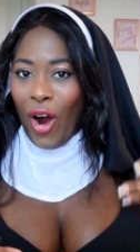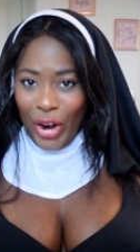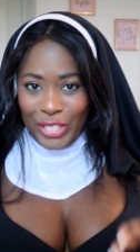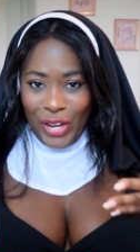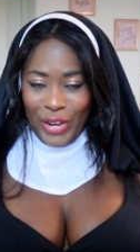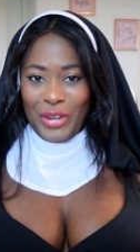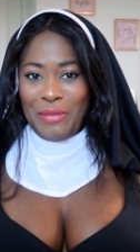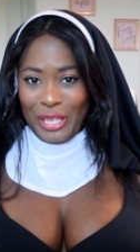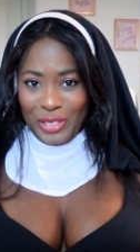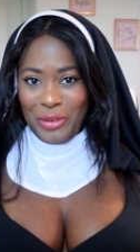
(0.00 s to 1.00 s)
are talking
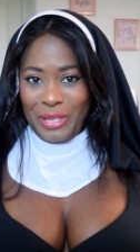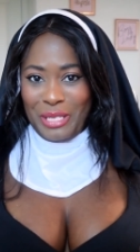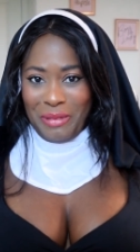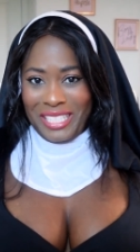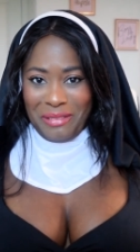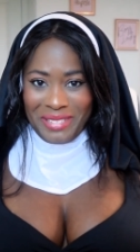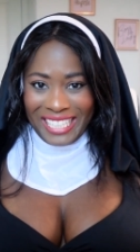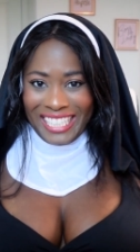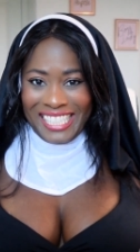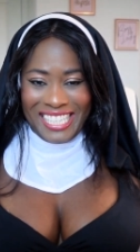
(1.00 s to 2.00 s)
about Showbiz Pizza
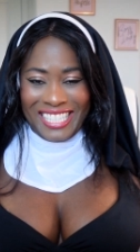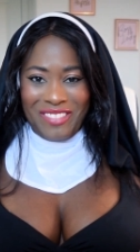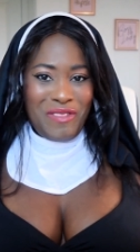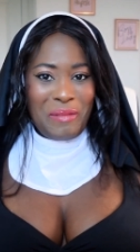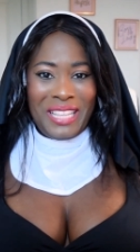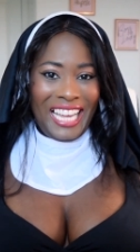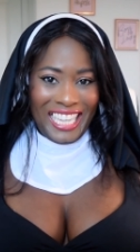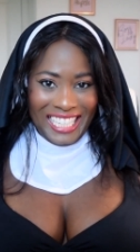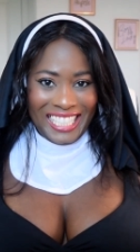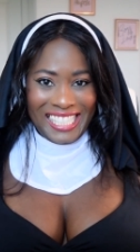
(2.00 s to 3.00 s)
Place from the
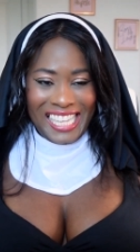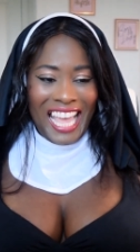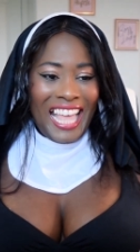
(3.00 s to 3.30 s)
80s.